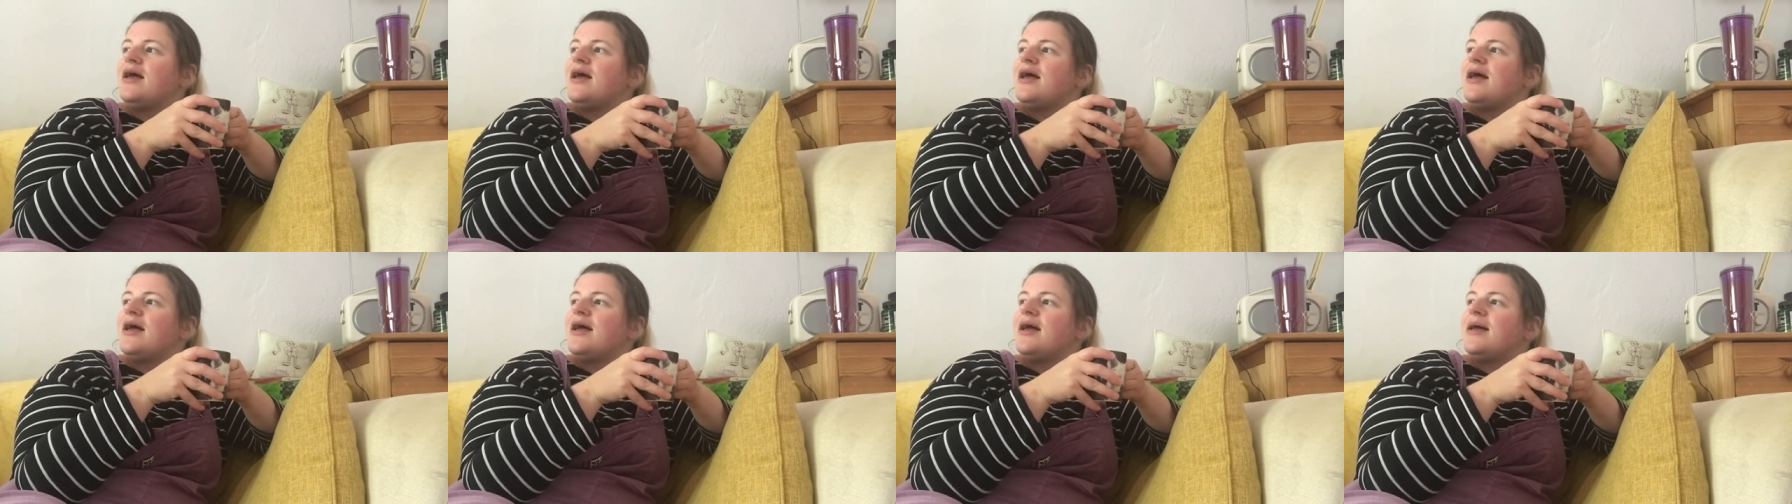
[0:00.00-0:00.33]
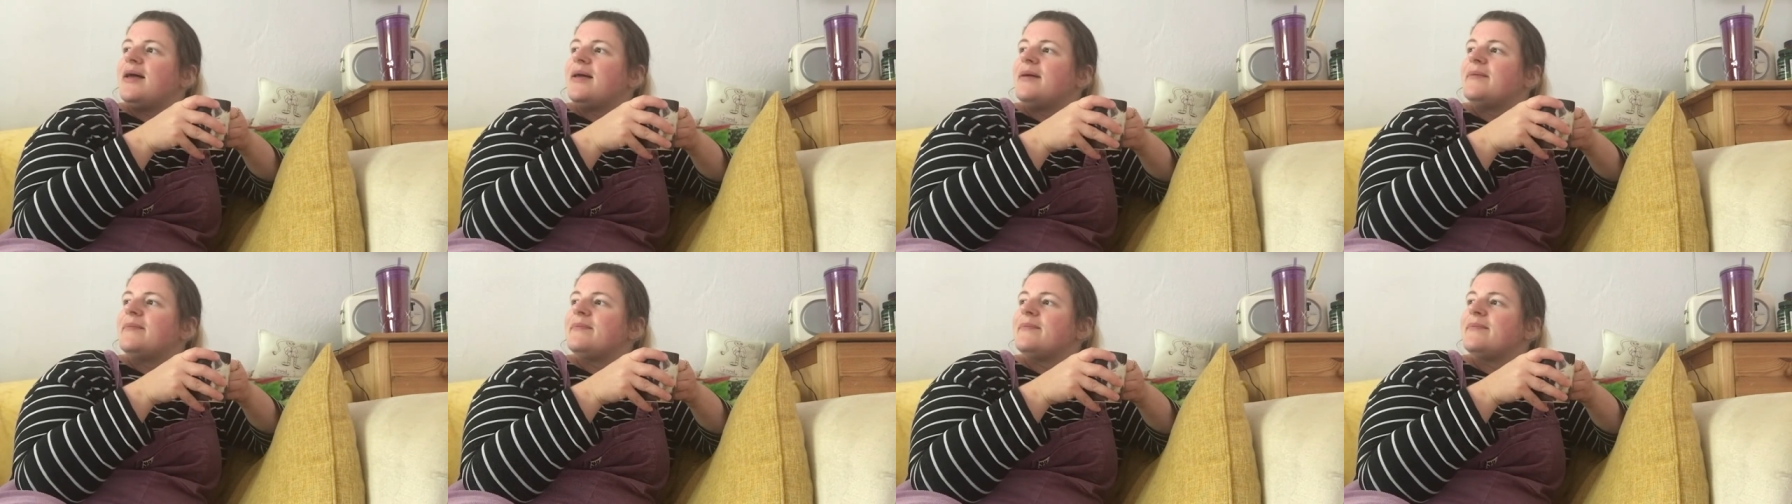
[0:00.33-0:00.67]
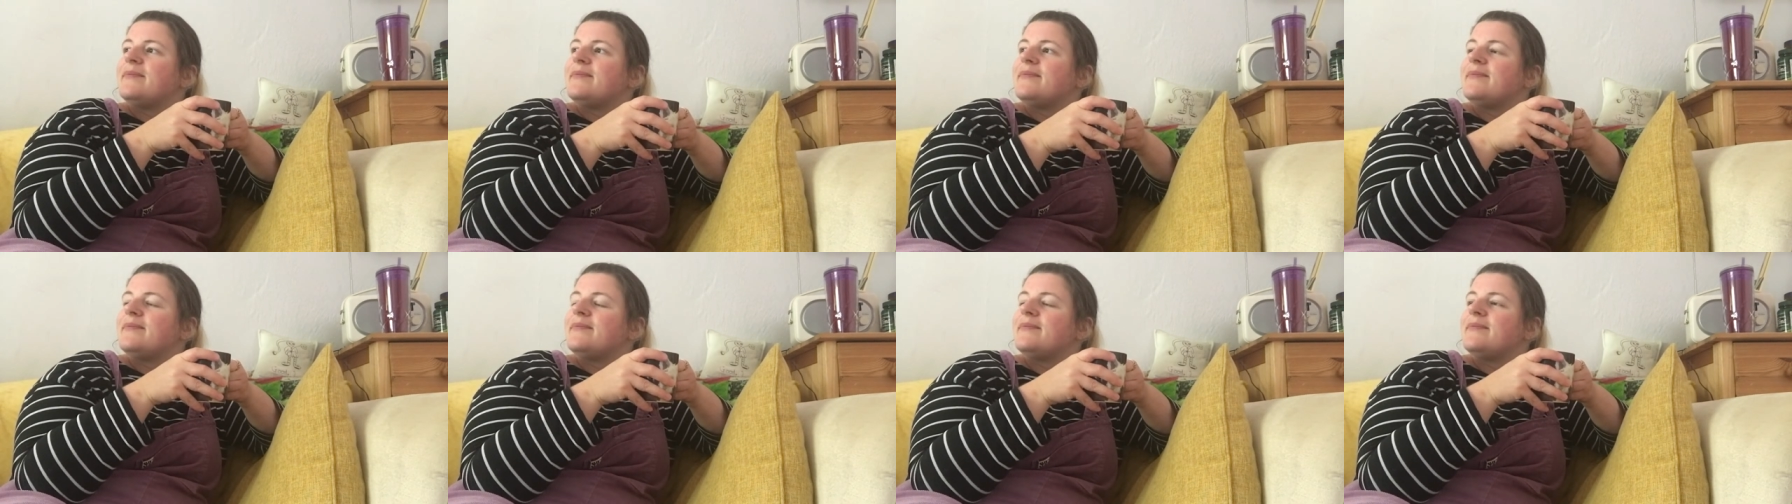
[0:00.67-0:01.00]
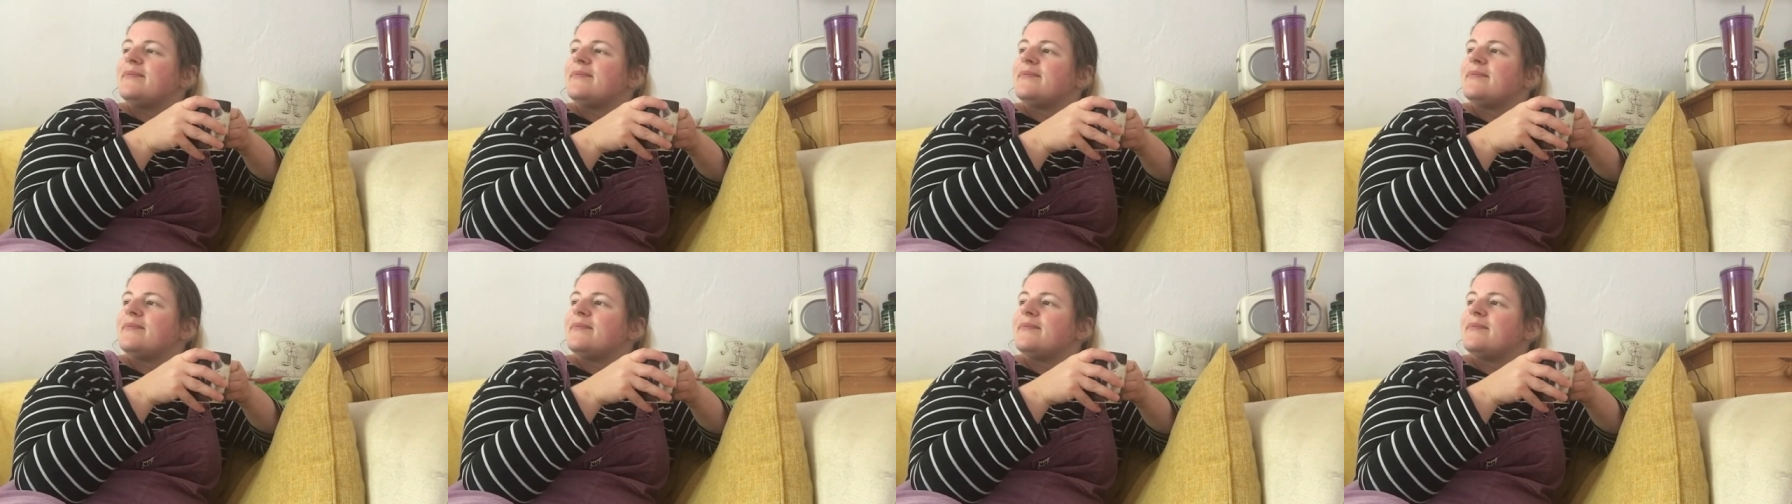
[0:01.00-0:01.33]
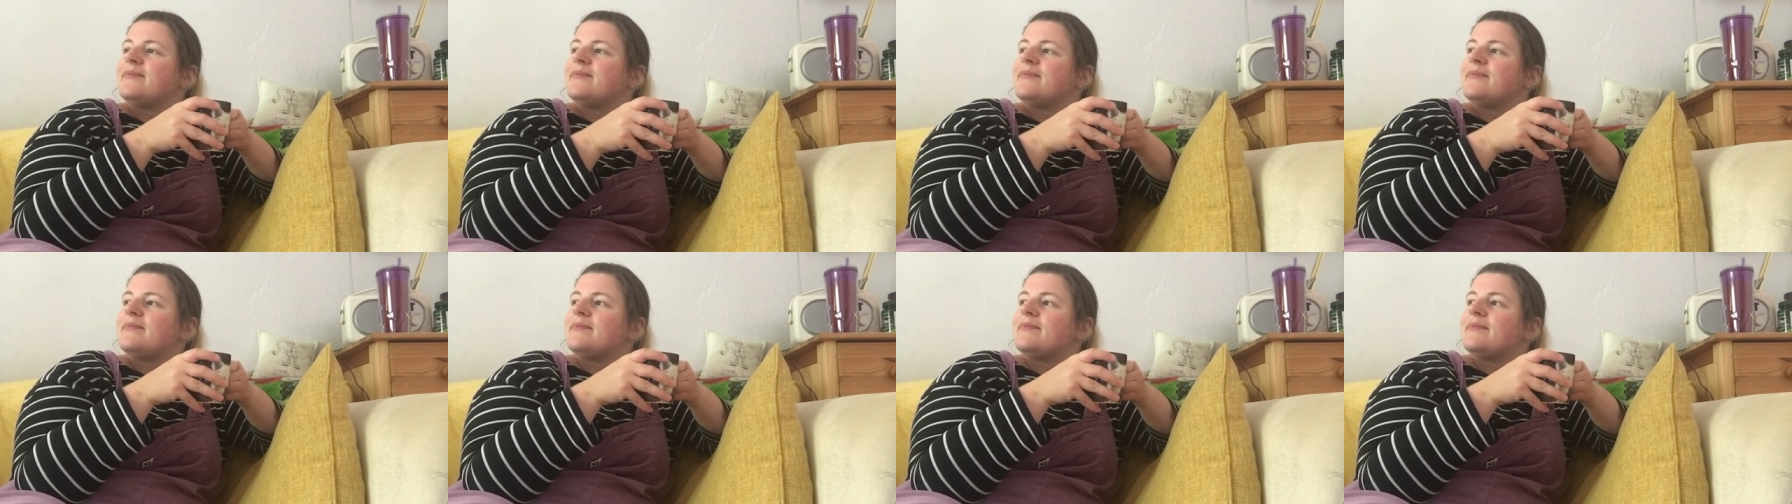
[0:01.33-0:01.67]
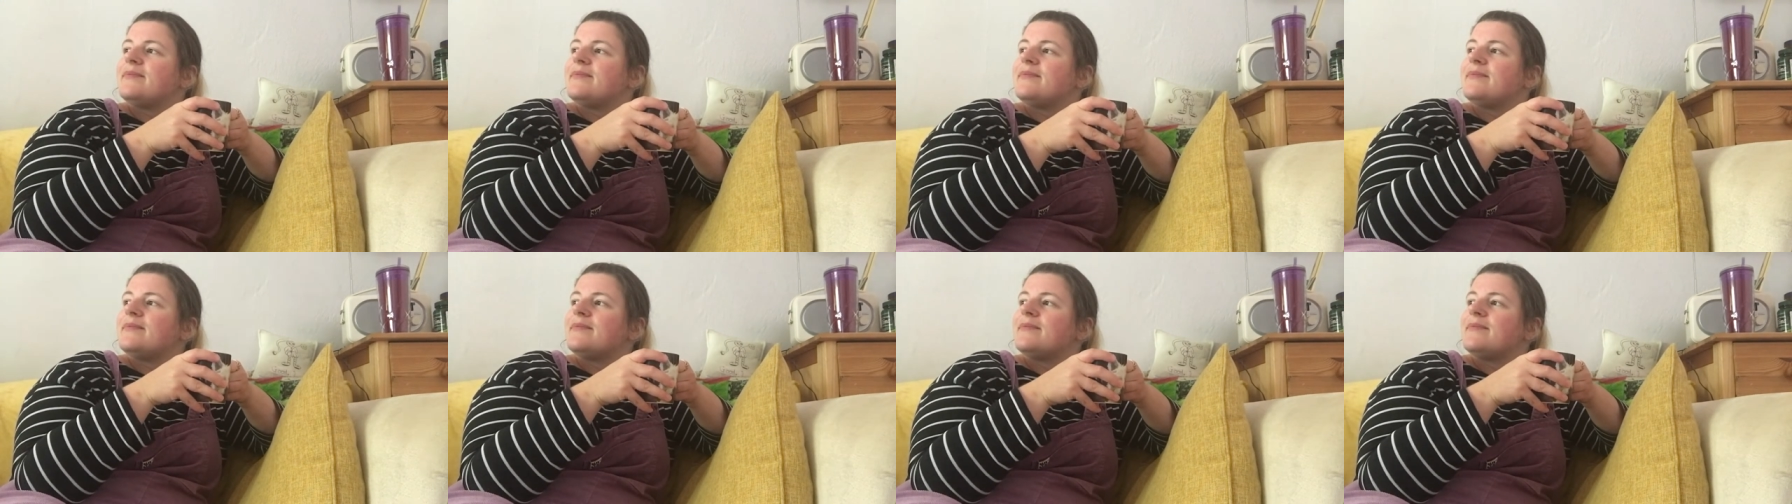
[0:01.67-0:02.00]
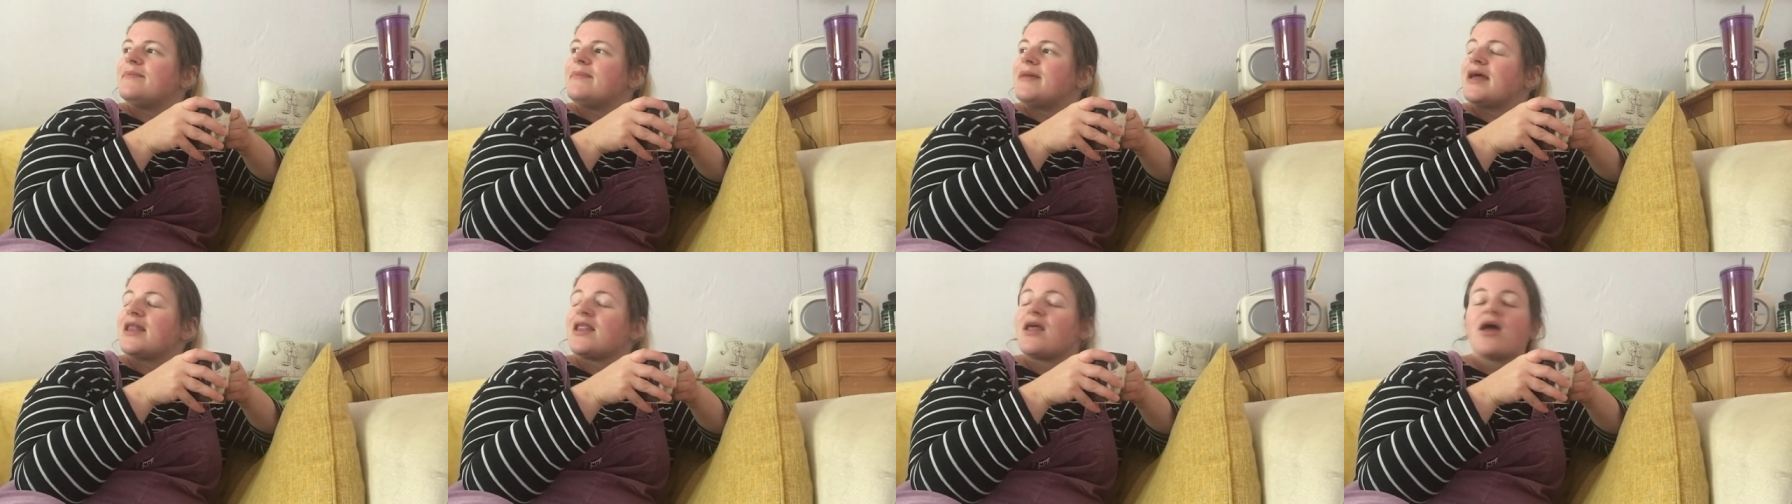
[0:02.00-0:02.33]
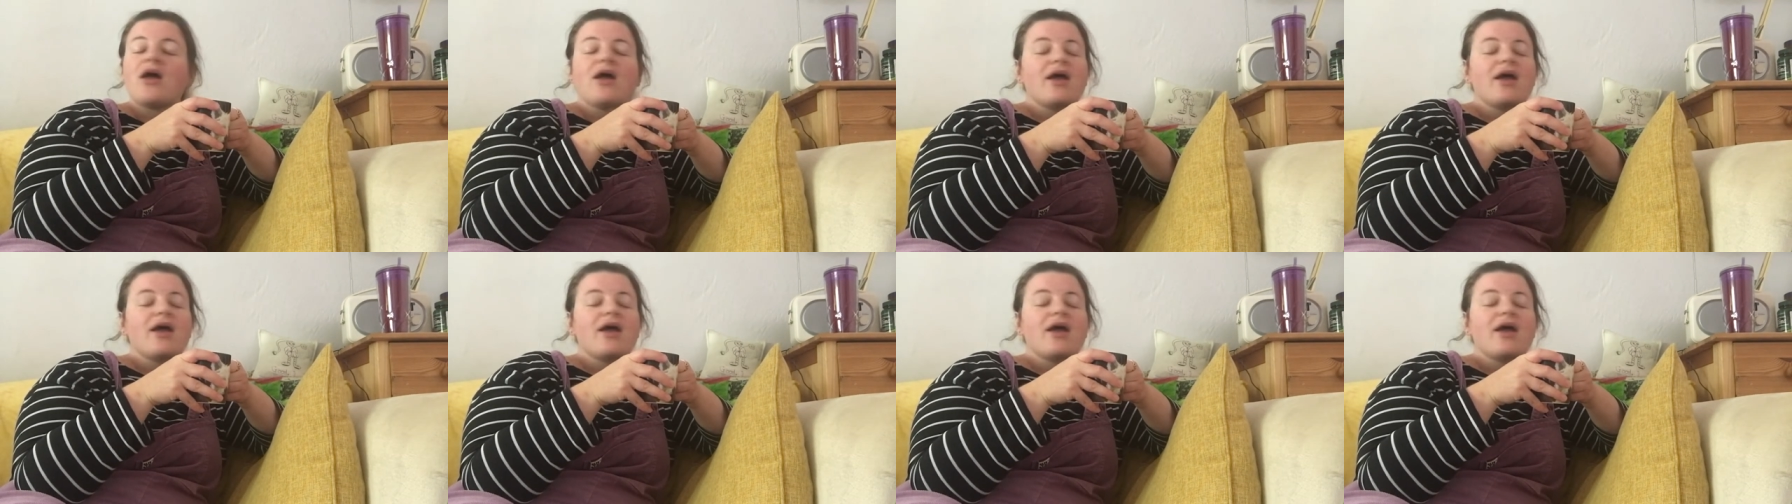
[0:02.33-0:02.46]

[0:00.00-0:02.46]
Um, and